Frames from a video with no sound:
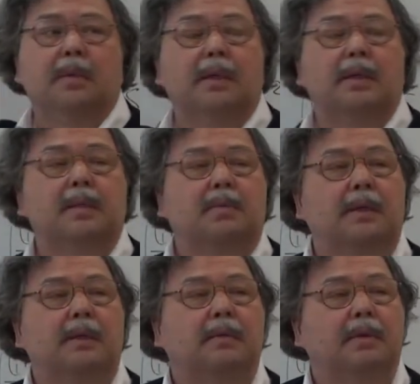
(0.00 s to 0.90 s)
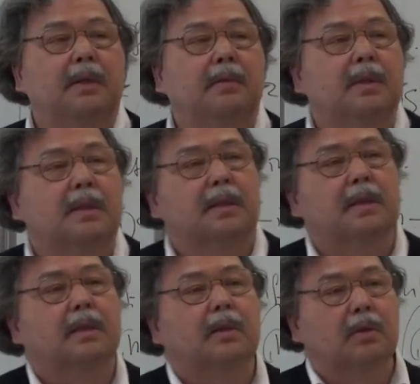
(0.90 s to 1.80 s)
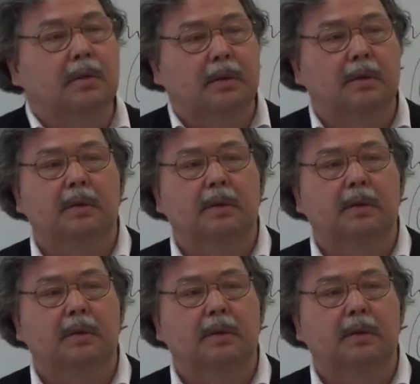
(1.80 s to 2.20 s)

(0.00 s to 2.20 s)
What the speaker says: by expected frequencies, not